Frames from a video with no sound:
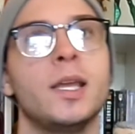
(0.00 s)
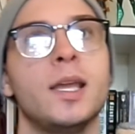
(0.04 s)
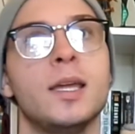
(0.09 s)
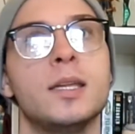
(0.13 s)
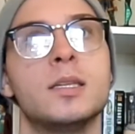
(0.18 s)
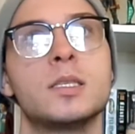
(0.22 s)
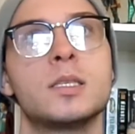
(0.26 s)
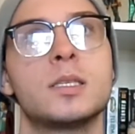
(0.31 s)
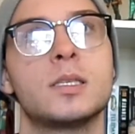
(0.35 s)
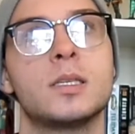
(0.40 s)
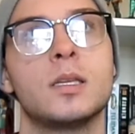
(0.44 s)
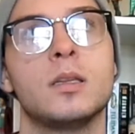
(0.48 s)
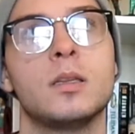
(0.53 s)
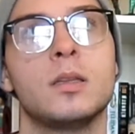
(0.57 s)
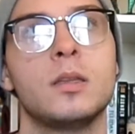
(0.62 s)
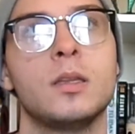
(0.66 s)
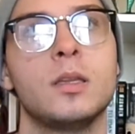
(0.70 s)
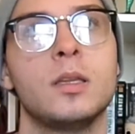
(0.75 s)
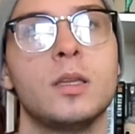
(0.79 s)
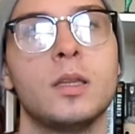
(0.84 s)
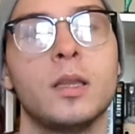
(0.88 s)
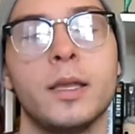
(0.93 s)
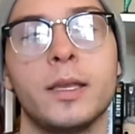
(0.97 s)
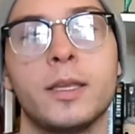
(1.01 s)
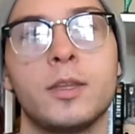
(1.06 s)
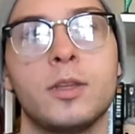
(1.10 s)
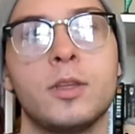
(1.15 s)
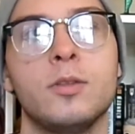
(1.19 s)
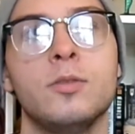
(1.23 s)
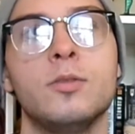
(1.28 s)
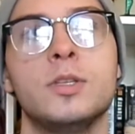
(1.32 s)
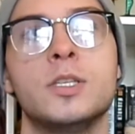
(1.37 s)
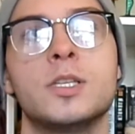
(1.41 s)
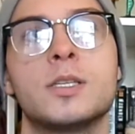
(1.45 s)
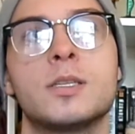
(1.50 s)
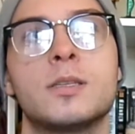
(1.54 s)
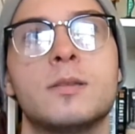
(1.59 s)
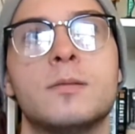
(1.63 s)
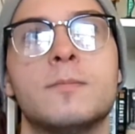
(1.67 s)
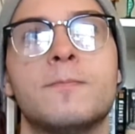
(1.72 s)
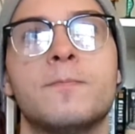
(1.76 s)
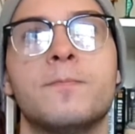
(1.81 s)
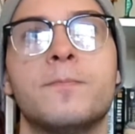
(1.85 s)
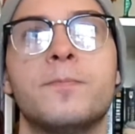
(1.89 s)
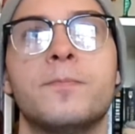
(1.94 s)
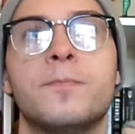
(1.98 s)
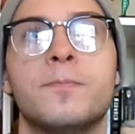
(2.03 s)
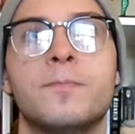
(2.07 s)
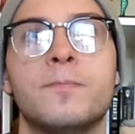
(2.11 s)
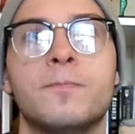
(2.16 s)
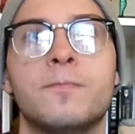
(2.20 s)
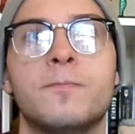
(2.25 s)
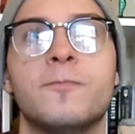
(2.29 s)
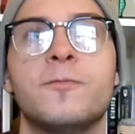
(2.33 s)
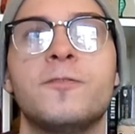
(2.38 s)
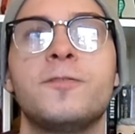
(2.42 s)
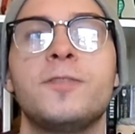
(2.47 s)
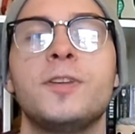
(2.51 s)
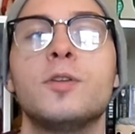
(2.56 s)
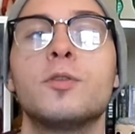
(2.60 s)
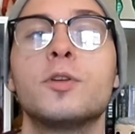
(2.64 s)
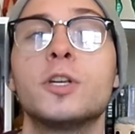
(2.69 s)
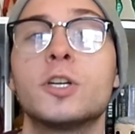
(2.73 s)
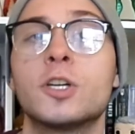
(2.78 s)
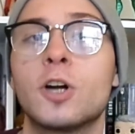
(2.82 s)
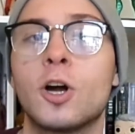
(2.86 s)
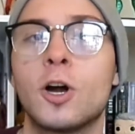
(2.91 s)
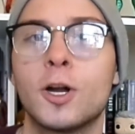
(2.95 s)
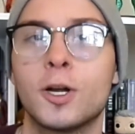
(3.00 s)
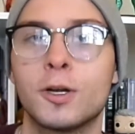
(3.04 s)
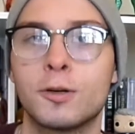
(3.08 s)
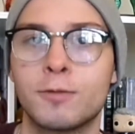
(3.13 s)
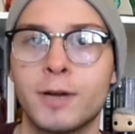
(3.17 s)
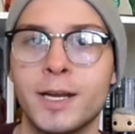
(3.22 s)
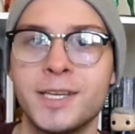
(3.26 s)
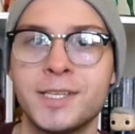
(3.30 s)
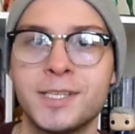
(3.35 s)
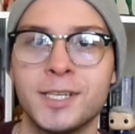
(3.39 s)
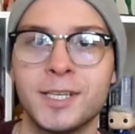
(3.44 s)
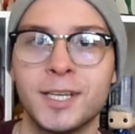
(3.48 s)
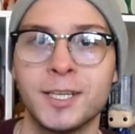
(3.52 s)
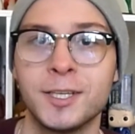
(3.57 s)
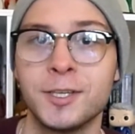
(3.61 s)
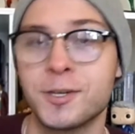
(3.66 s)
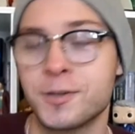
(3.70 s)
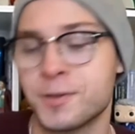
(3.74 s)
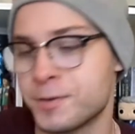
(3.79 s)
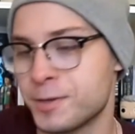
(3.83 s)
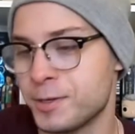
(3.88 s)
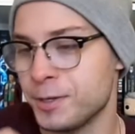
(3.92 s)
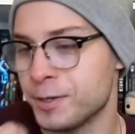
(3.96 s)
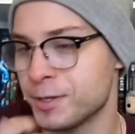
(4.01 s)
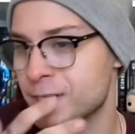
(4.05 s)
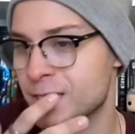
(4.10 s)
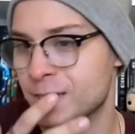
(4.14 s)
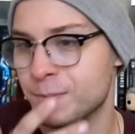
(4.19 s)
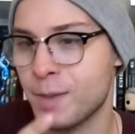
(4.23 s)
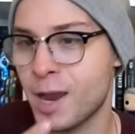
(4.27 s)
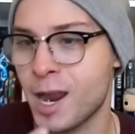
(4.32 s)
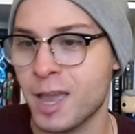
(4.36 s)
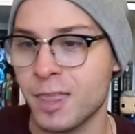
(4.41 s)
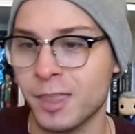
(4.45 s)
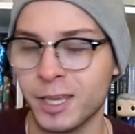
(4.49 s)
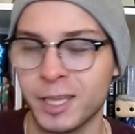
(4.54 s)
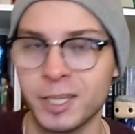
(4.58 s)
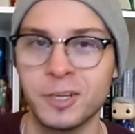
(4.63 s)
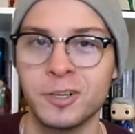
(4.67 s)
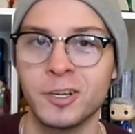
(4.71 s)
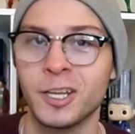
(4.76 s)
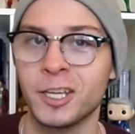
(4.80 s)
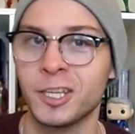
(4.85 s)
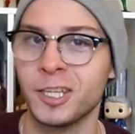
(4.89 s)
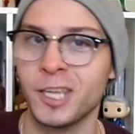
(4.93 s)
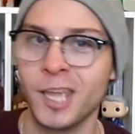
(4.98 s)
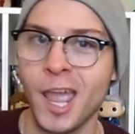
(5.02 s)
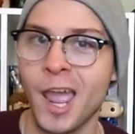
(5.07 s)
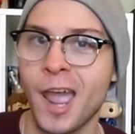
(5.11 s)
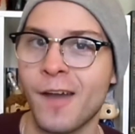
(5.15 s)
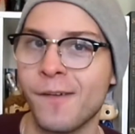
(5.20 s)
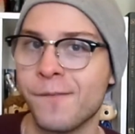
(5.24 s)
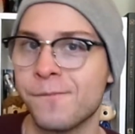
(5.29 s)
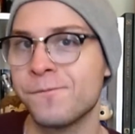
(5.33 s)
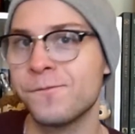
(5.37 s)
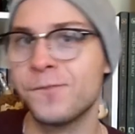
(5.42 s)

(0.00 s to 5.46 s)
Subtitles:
It's like you just feel your heart racing and you're smiling and you're like, yeah,